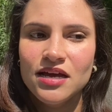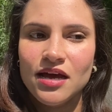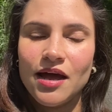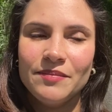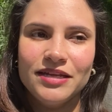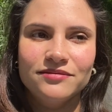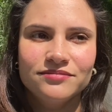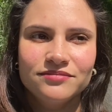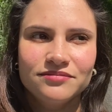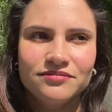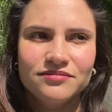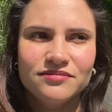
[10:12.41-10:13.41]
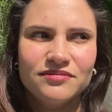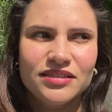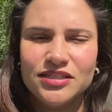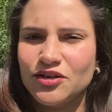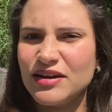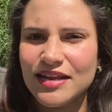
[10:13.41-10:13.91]
I mean, it's
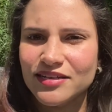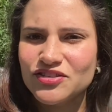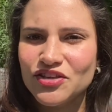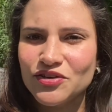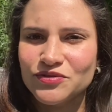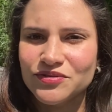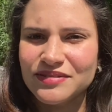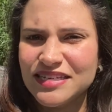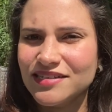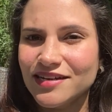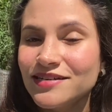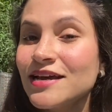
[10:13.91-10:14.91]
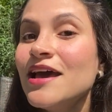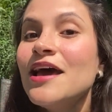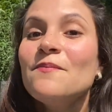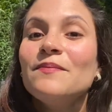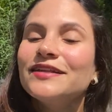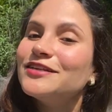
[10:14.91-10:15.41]
a great excuse, isn't it?
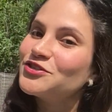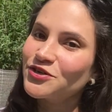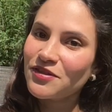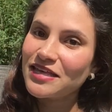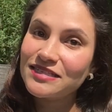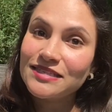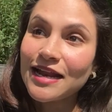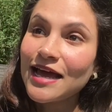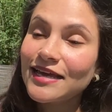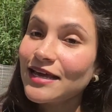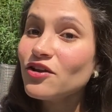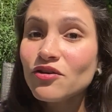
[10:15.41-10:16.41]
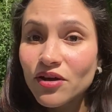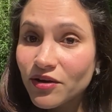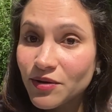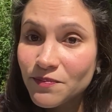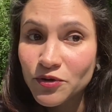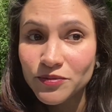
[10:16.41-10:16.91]
But the truth is that I can no
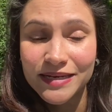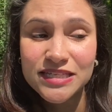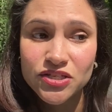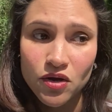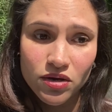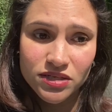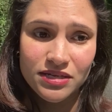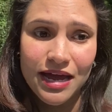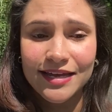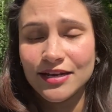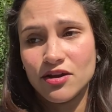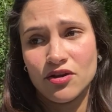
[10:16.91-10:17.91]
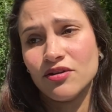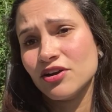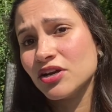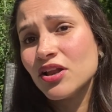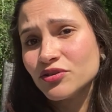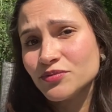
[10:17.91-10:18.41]
longer put my socks, I can no longer
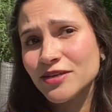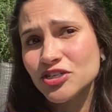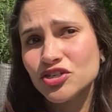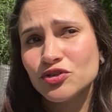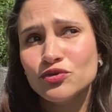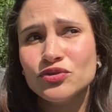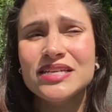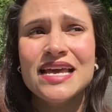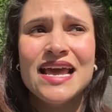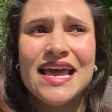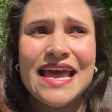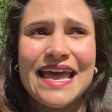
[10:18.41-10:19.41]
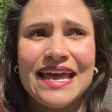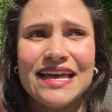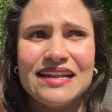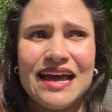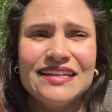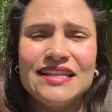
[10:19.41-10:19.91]
close my shoes,
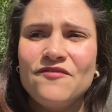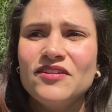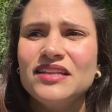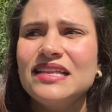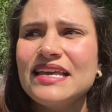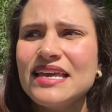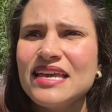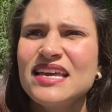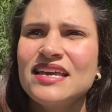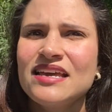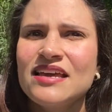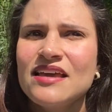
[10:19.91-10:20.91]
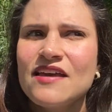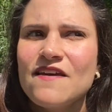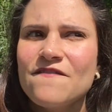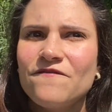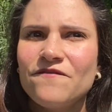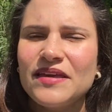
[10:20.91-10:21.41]
and I definitely
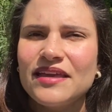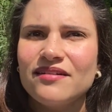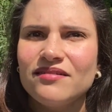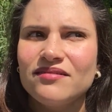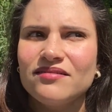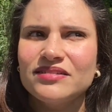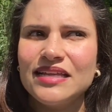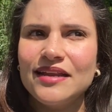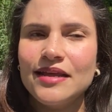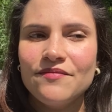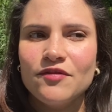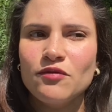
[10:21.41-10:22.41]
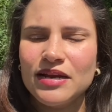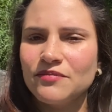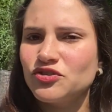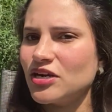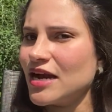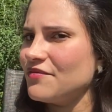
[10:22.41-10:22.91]
feel that even when I'm
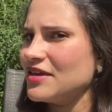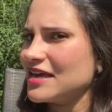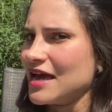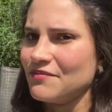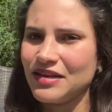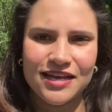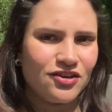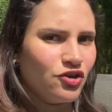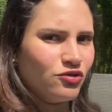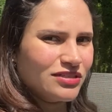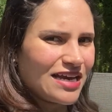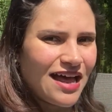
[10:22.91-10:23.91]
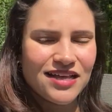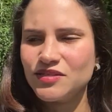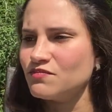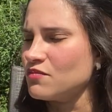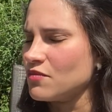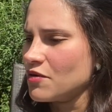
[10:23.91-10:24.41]
driving, I'm like not as
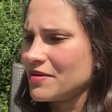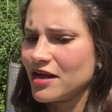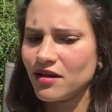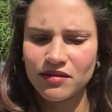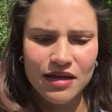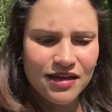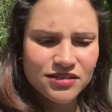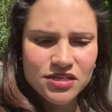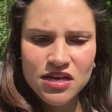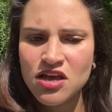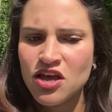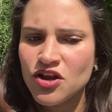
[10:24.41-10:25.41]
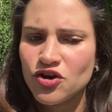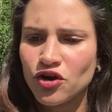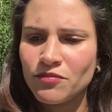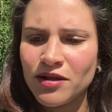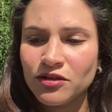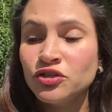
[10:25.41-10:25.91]
mobile as
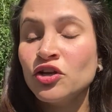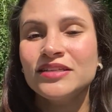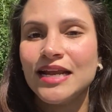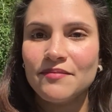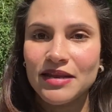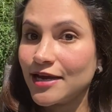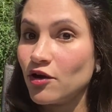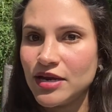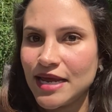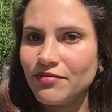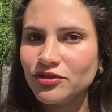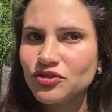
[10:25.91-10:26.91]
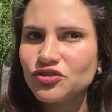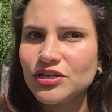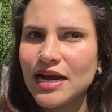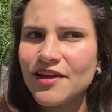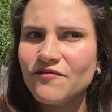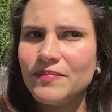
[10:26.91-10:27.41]
normal. Not that I'm like unable to
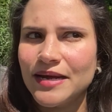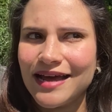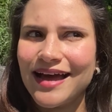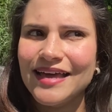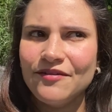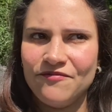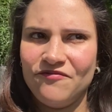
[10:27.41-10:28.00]
drive, but I